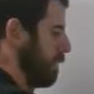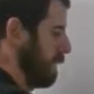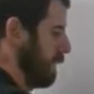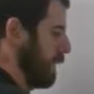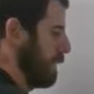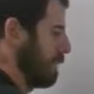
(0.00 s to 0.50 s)

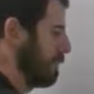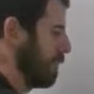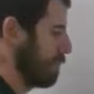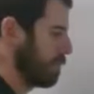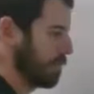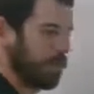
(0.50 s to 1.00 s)
again, it will
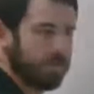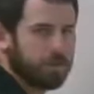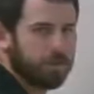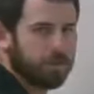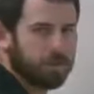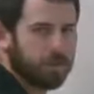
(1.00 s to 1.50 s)
equal 0,
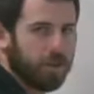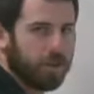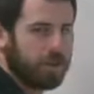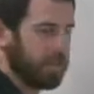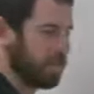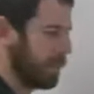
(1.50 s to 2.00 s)
so we can just
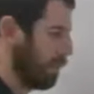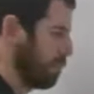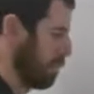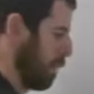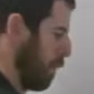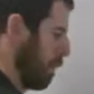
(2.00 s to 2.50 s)
cross things
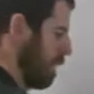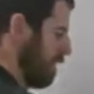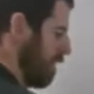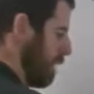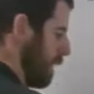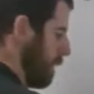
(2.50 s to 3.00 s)
out.
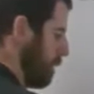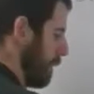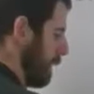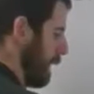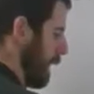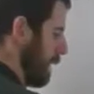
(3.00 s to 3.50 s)
And then we
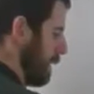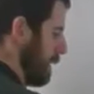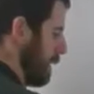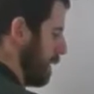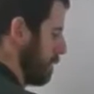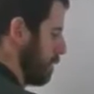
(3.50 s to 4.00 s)
get n
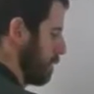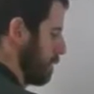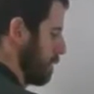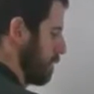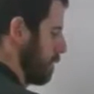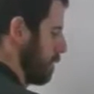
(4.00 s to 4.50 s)

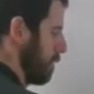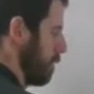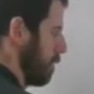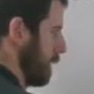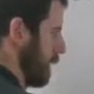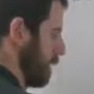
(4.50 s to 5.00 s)
equals
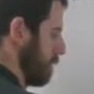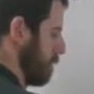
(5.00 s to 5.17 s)
3.